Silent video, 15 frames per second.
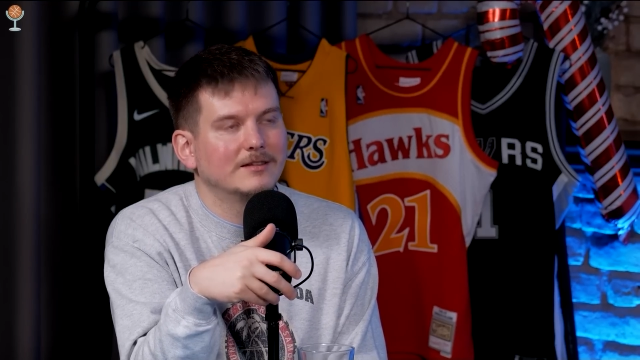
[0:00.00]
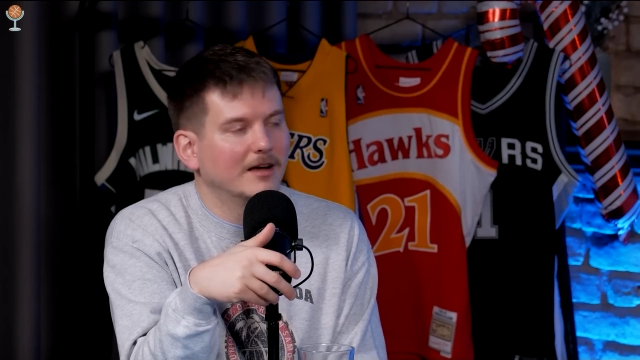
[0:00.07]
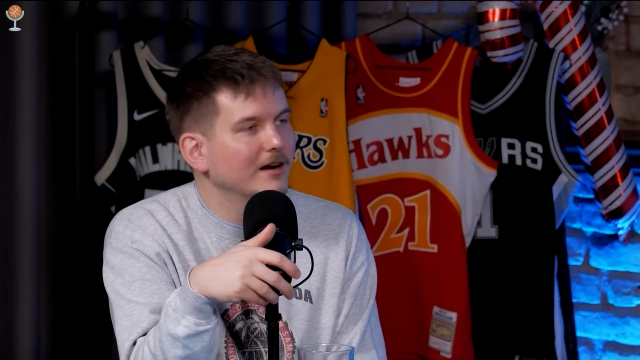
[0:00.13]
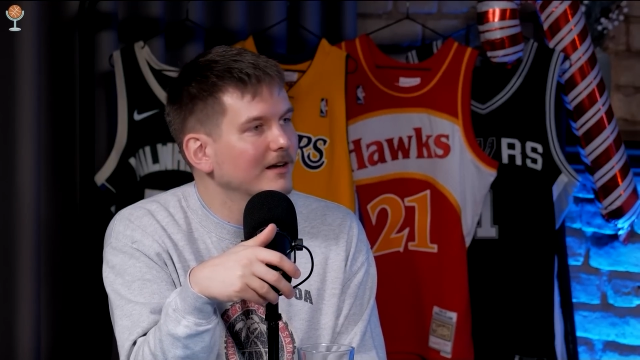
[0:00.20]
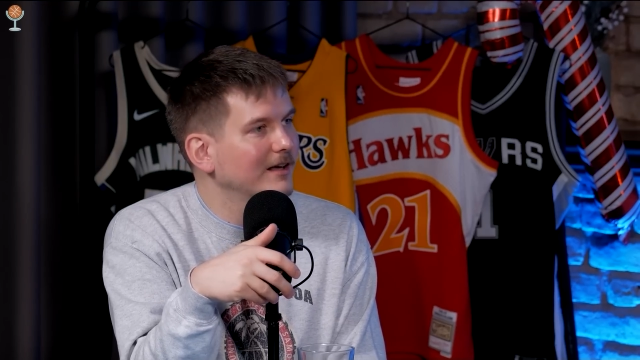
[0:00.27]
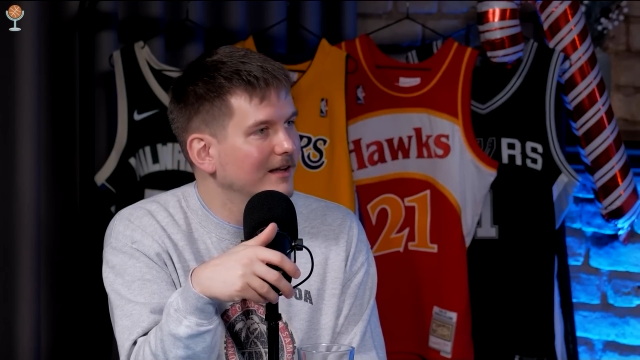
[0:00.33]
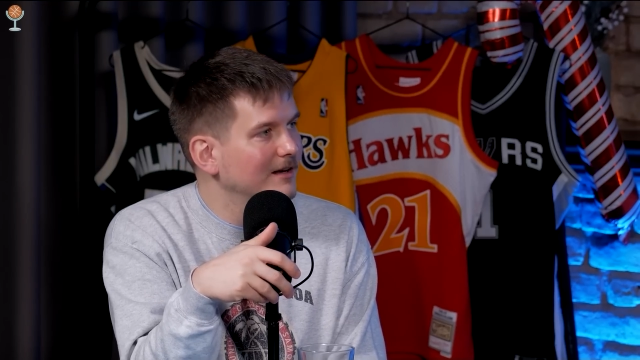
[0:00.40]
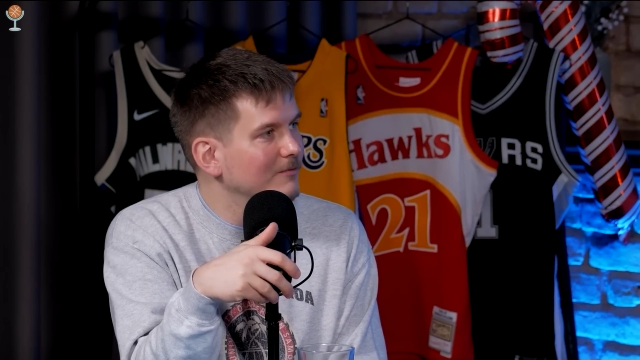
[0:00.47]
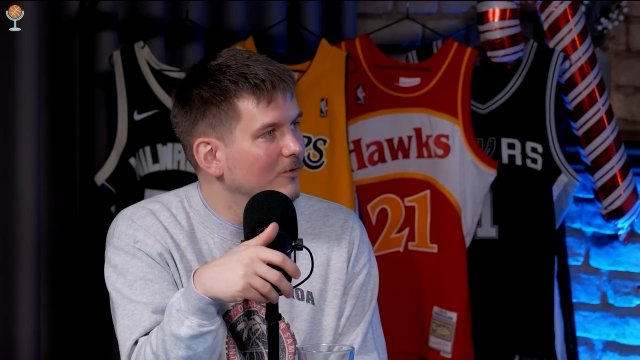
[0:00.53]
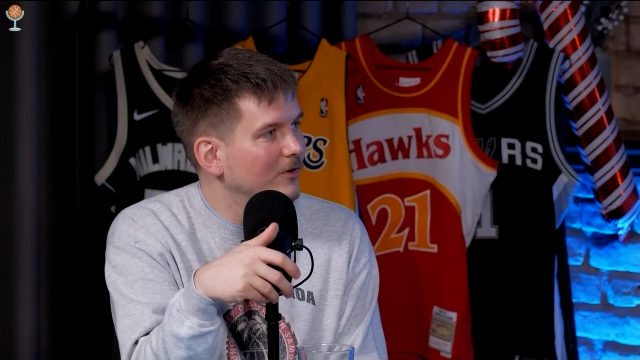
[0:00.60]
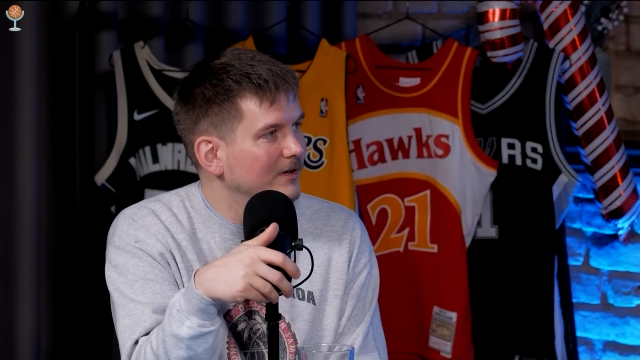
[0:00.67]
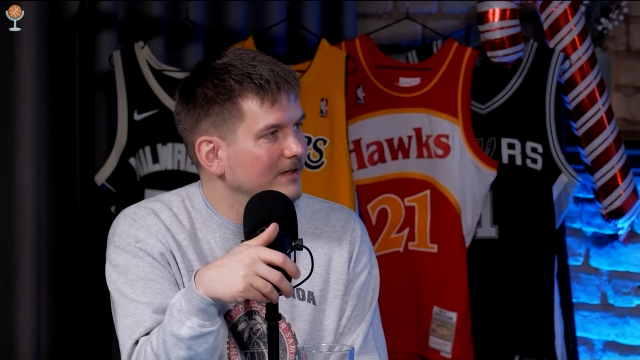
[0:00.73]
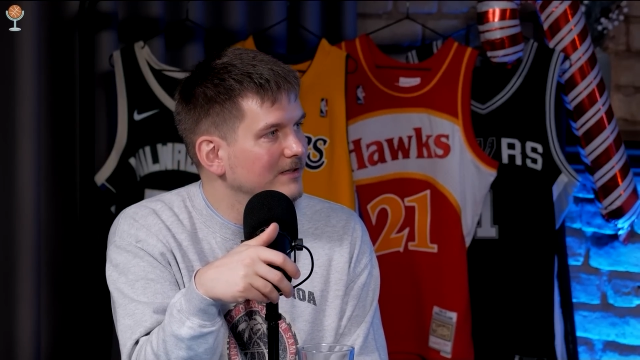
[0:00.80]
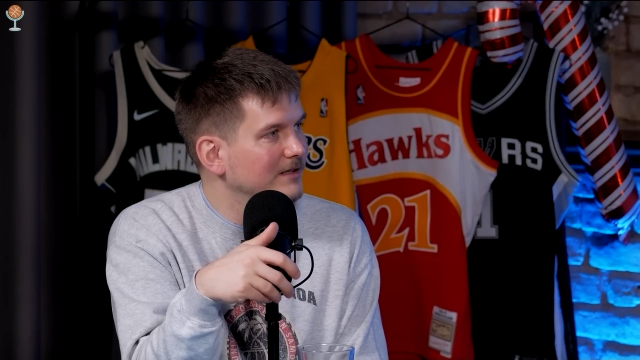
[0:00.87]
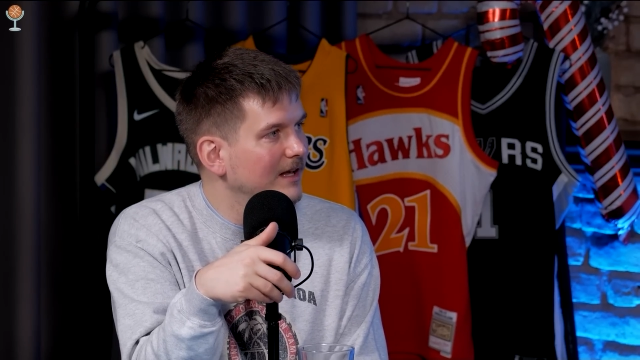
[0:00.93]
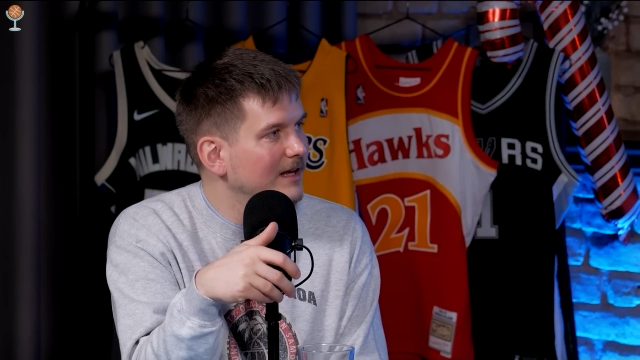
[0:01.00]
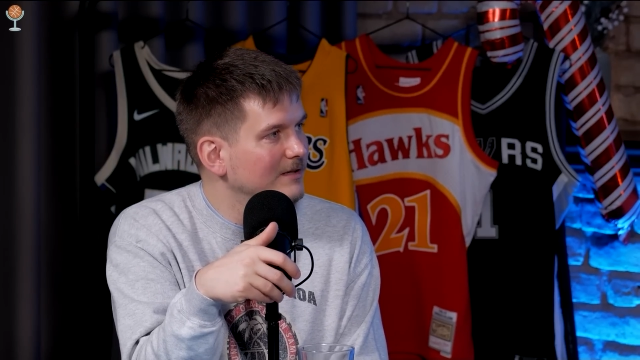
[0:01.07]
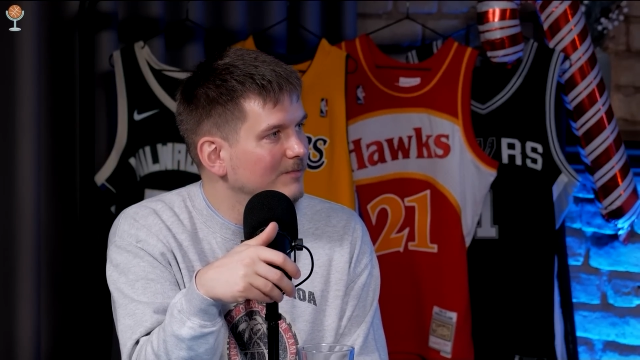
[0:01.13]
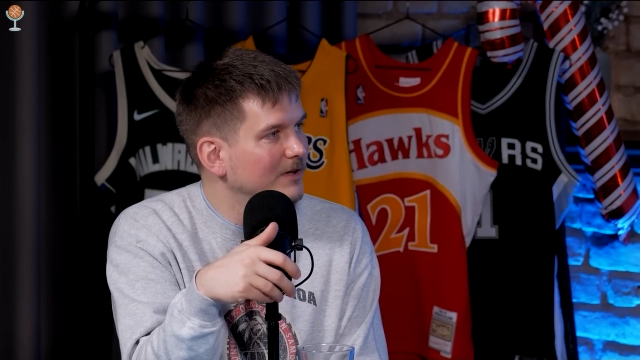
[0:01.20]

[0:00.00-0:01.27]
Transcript: dunk anymore these days,